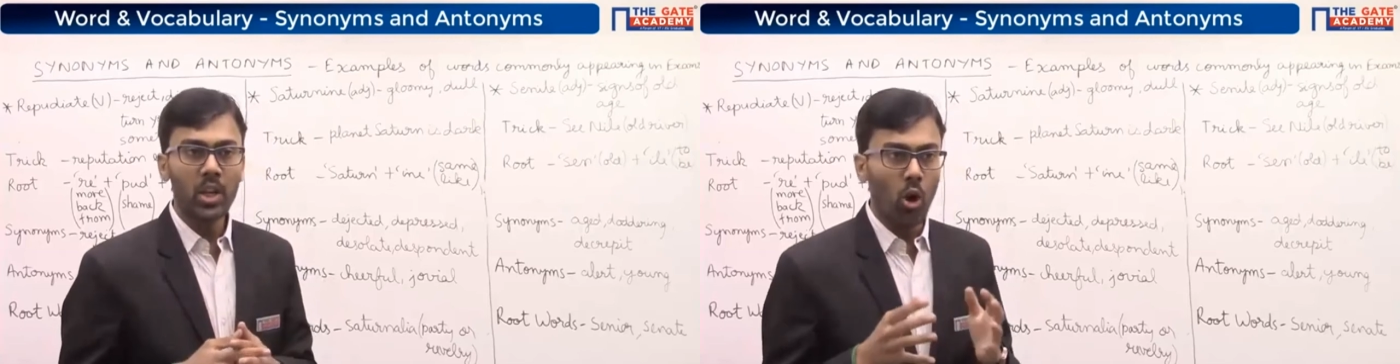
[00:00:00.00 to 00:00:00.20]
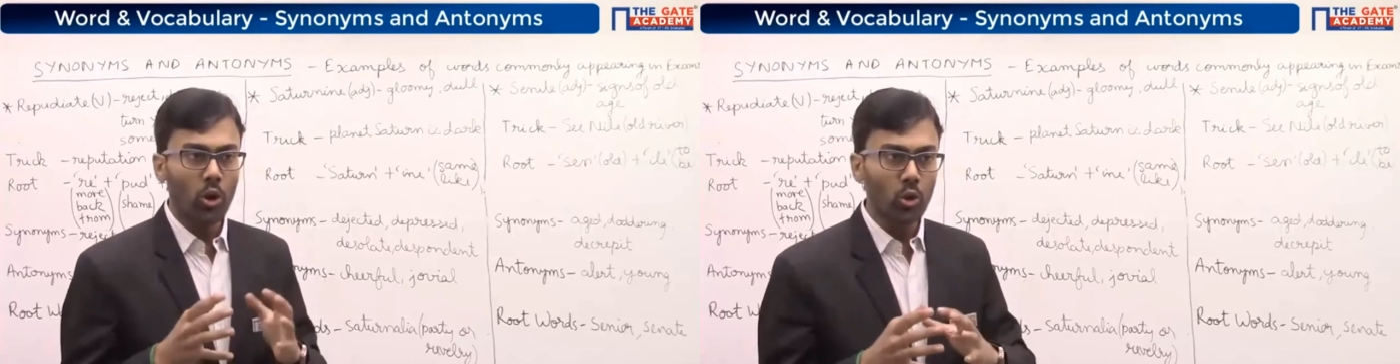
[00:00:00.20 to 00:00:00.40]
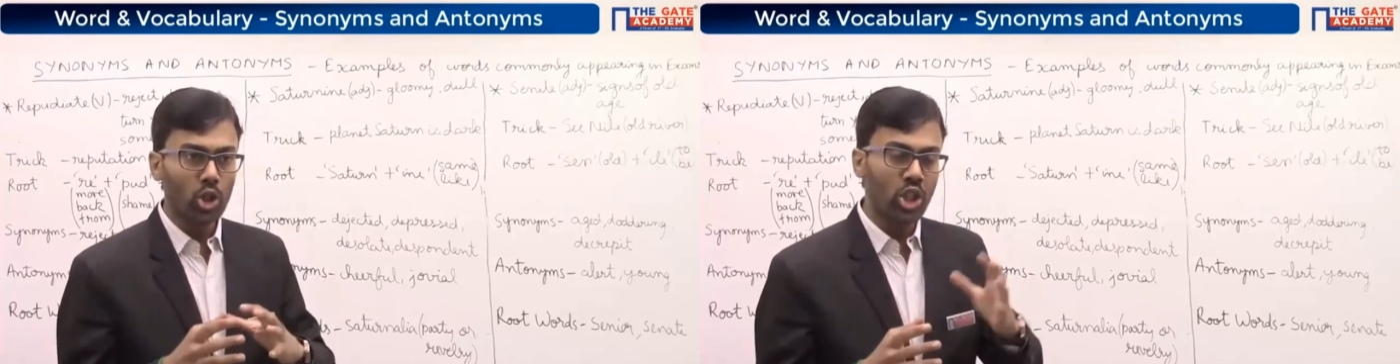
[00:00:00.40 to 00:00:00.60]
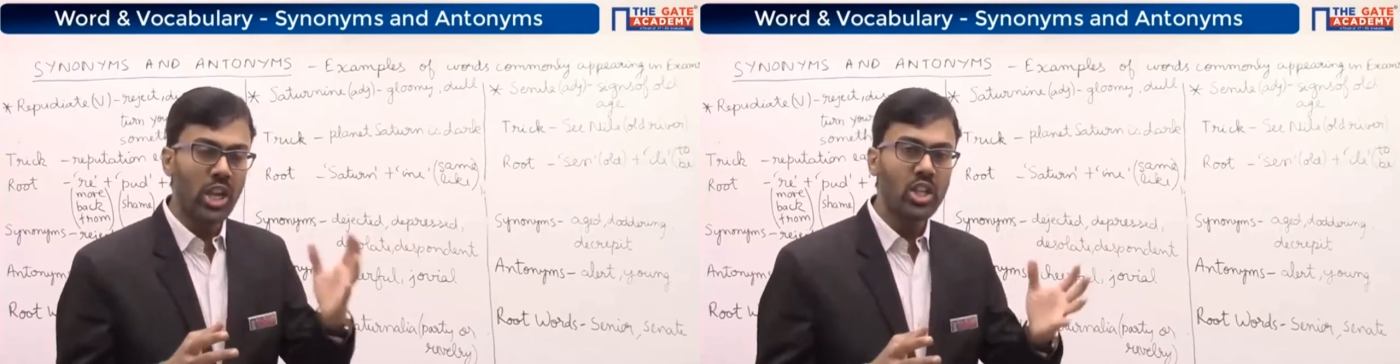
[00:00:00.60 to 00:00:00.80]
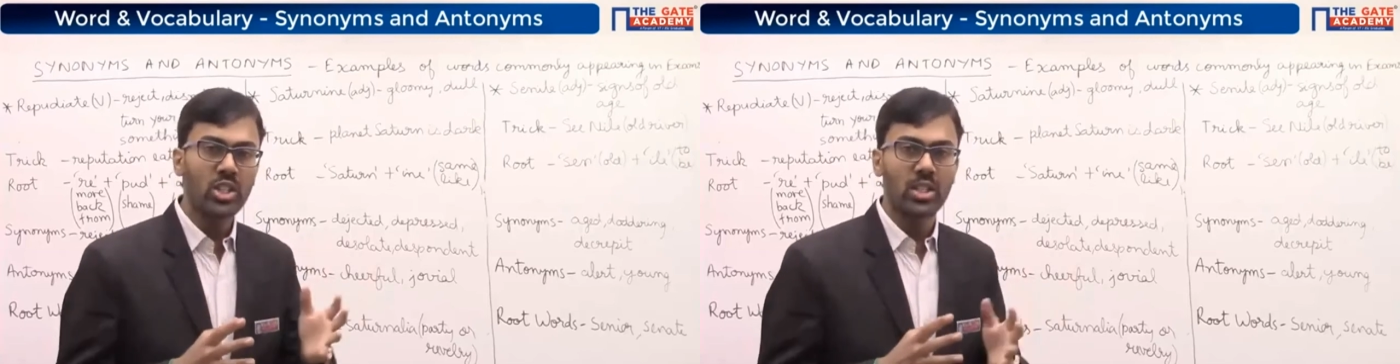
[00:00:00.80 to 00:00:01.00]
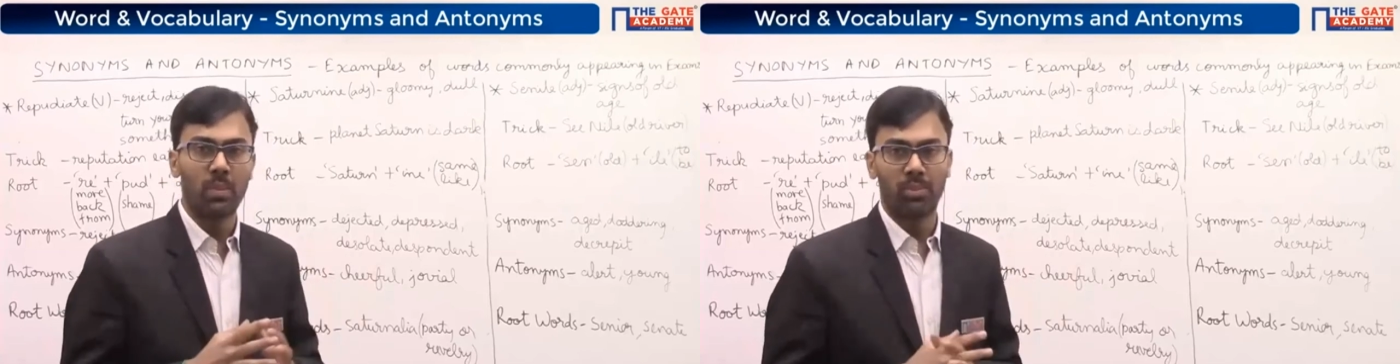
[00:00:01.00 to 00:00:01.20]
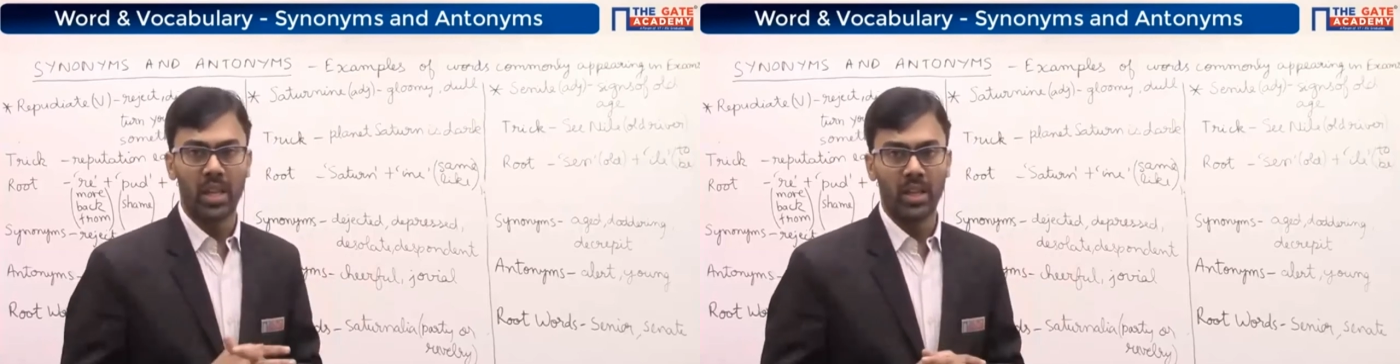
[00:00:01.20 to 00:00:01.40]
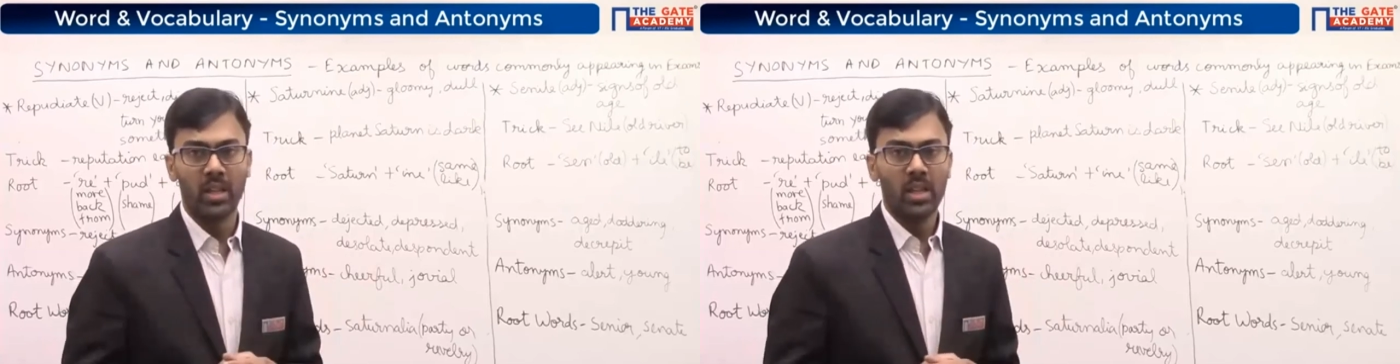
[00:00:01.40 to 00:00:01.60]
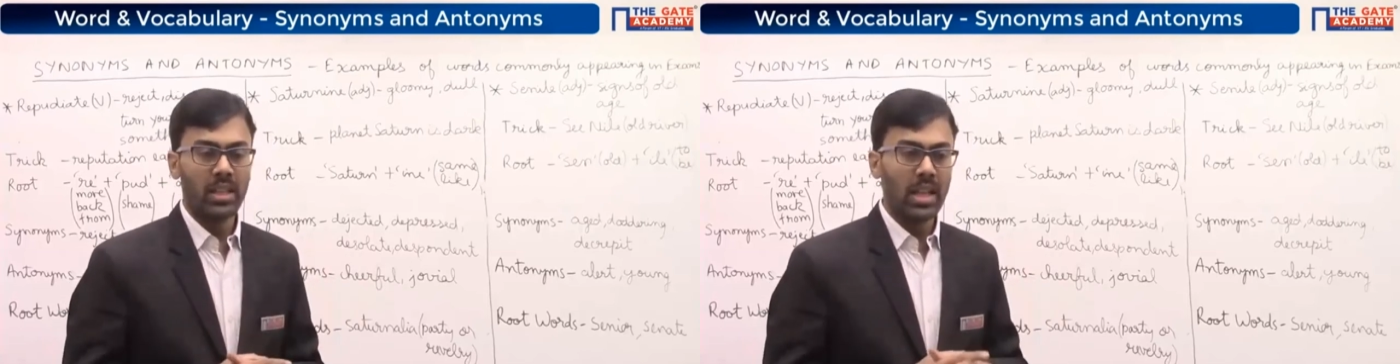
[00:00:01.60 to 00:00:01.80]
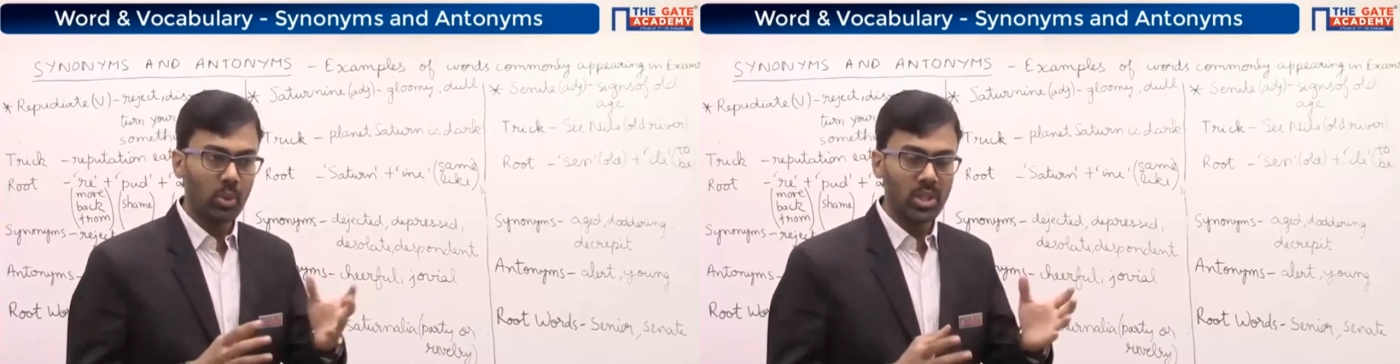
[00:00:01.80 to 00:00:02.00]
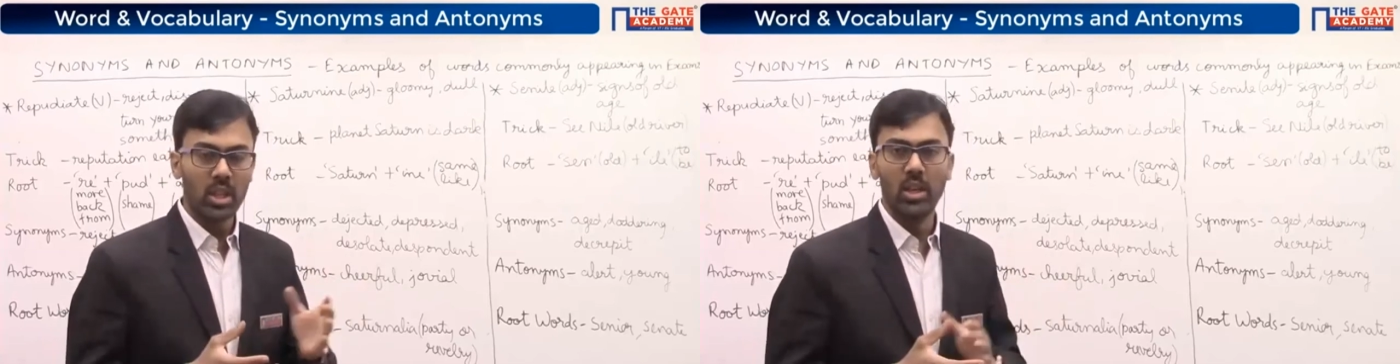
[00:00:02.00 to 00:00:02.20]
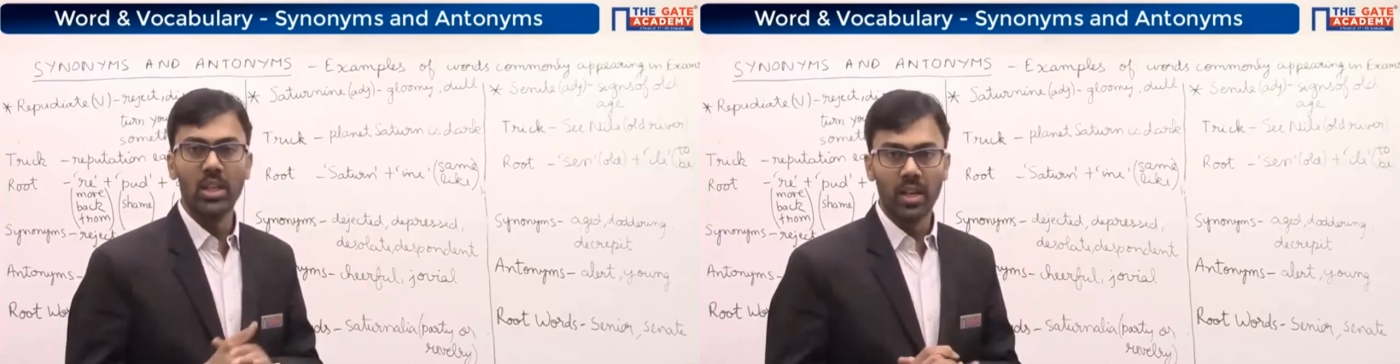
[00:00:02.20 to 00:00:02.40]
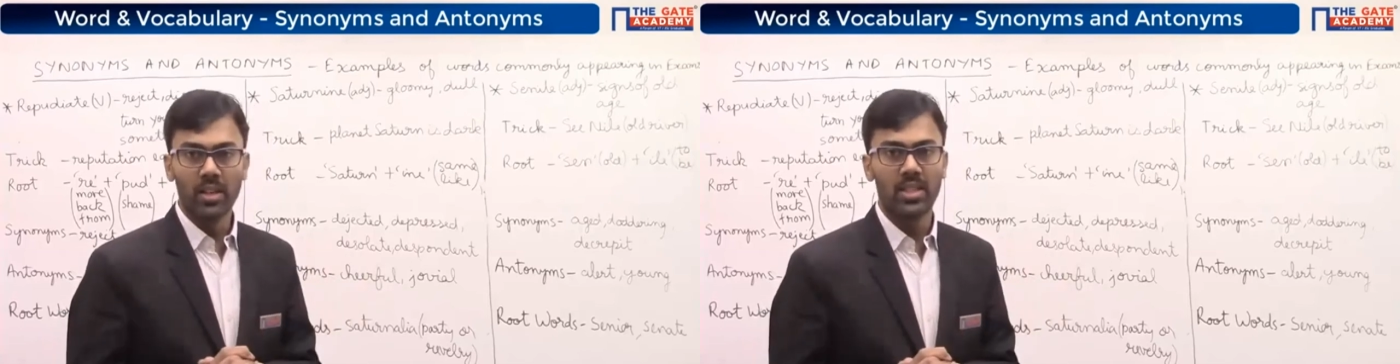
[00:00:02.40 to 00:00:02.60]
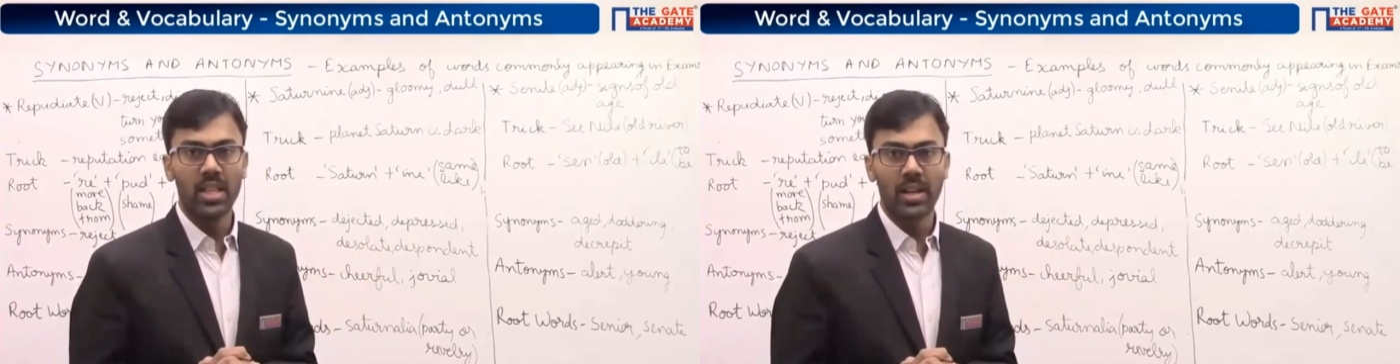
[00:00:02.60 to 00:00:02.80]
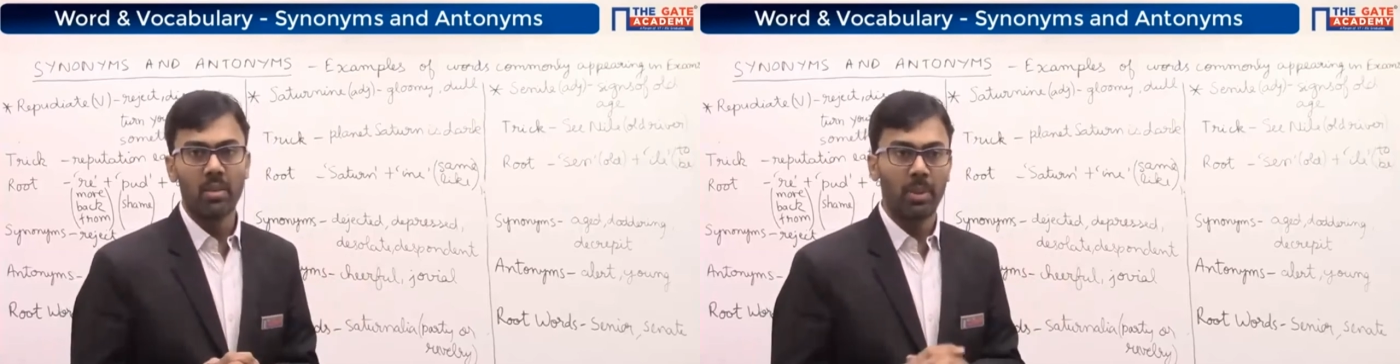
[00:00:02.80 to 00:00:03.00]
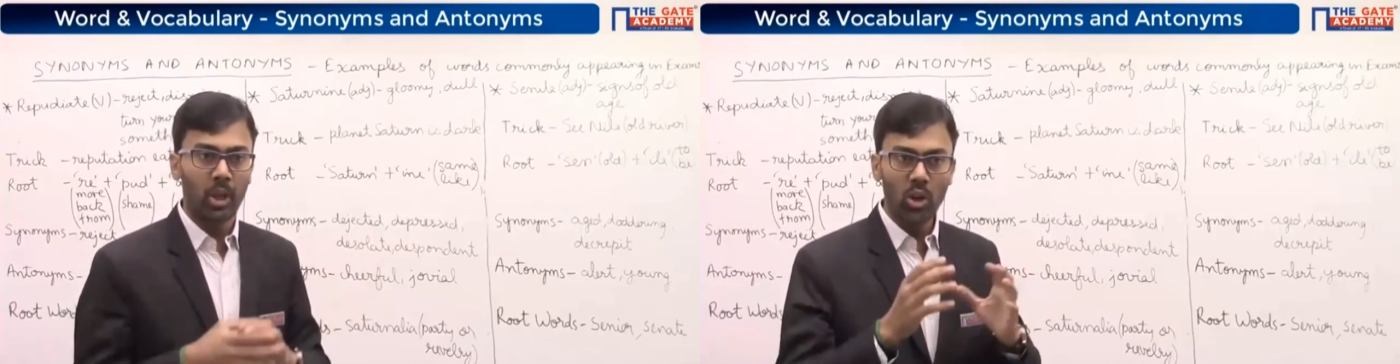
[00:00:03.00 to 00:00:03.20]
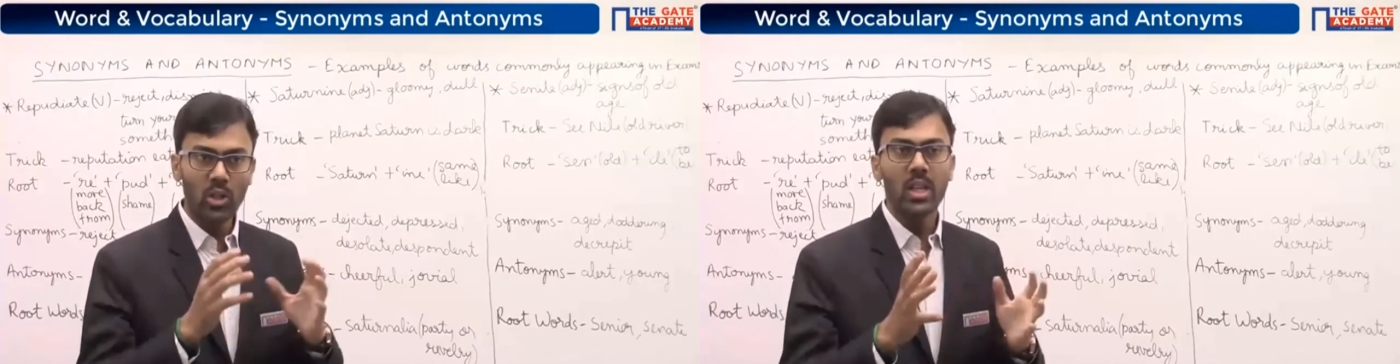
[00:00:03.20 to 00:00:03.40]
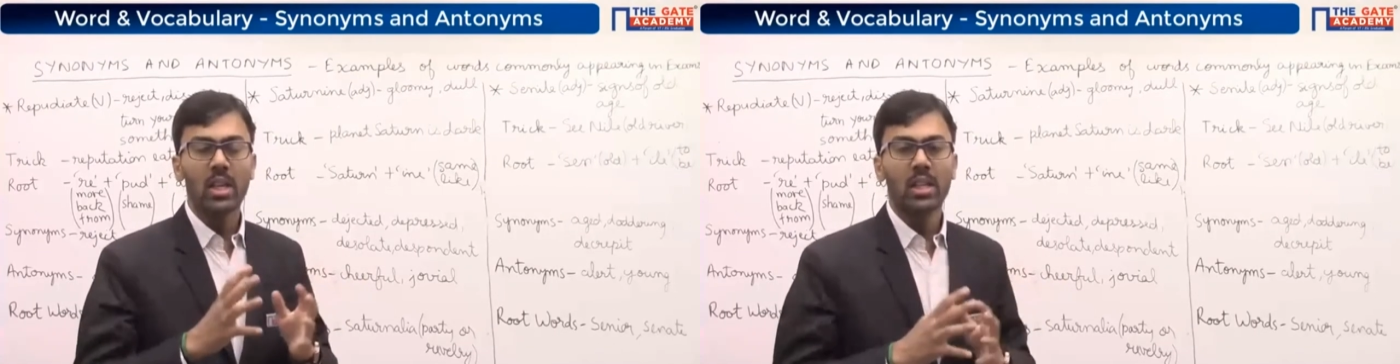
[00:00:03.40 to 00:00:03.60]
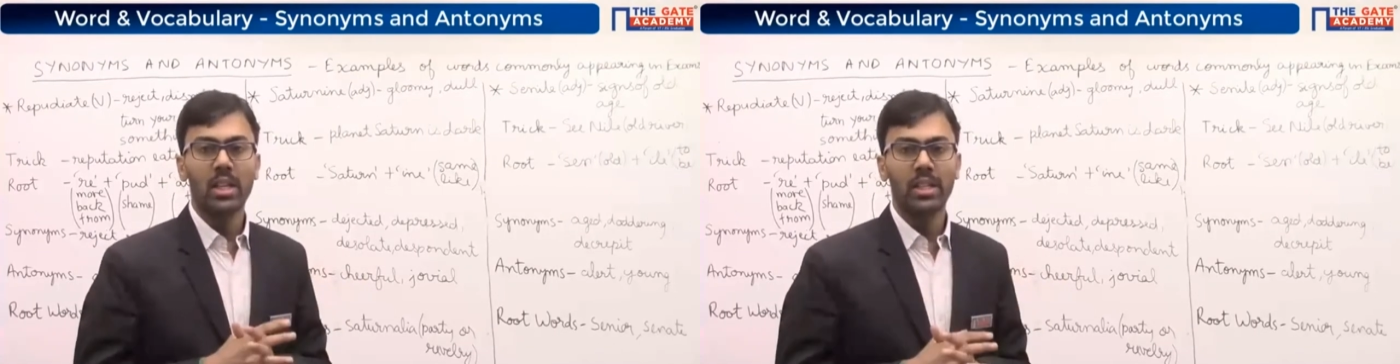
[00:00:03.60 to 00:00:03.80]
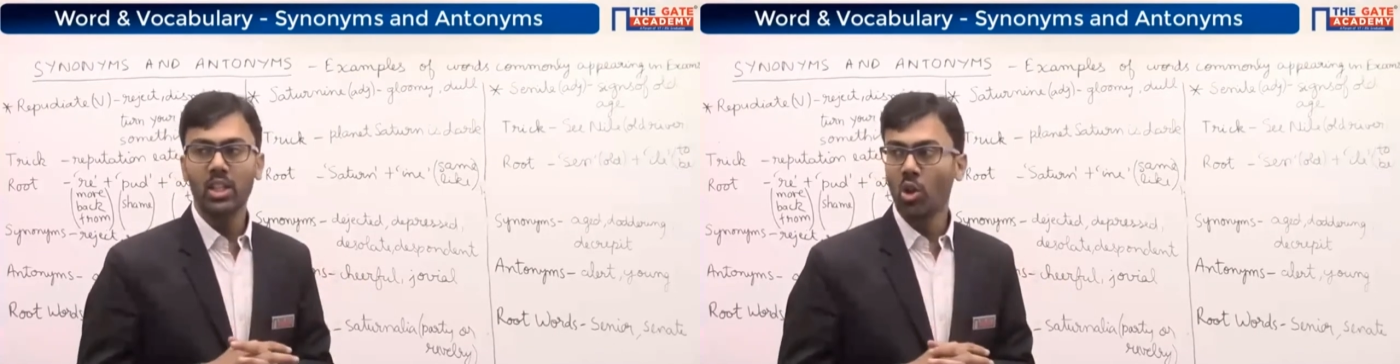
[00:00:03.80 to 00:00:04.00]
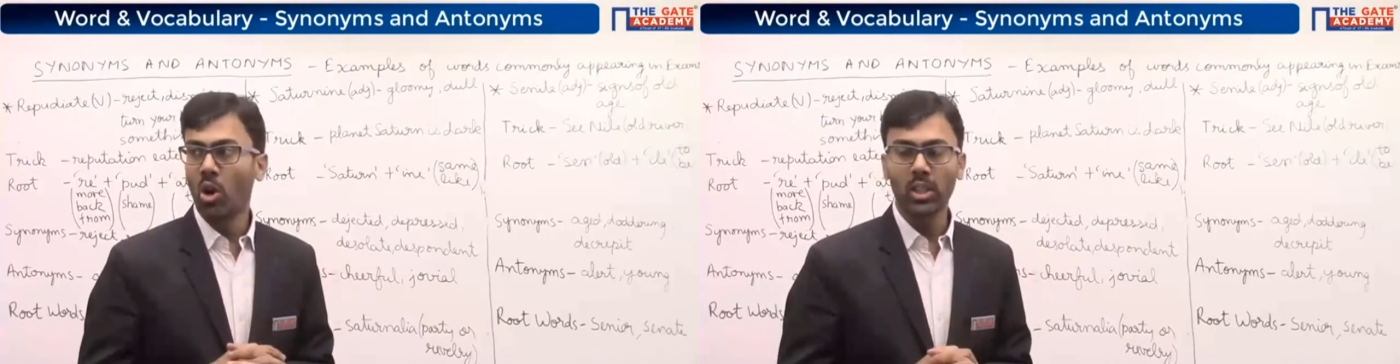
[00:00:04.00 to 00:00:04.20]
or to change something that was earlier said, because it is not